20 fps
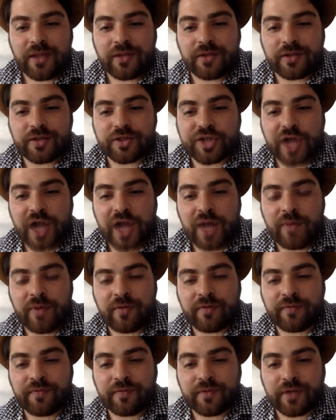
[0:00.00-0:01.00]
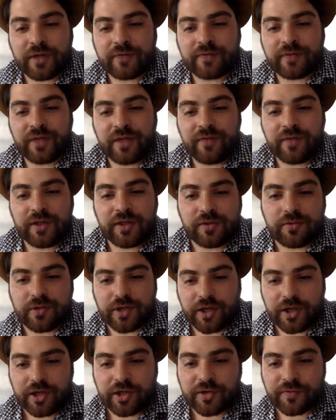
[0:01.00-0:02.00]
And then the job of giving
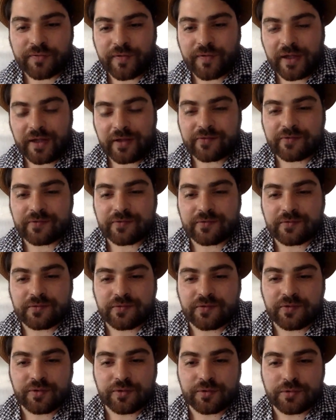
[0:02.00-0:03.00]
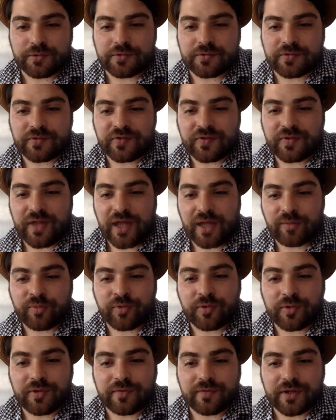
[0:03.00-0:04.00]
you an interface to that
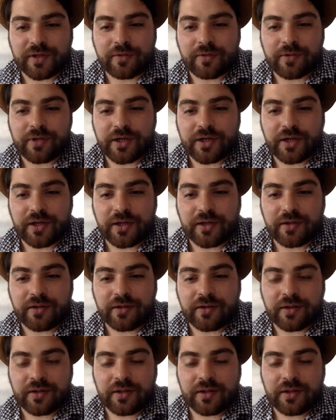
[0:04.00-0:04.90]
pool of liquidity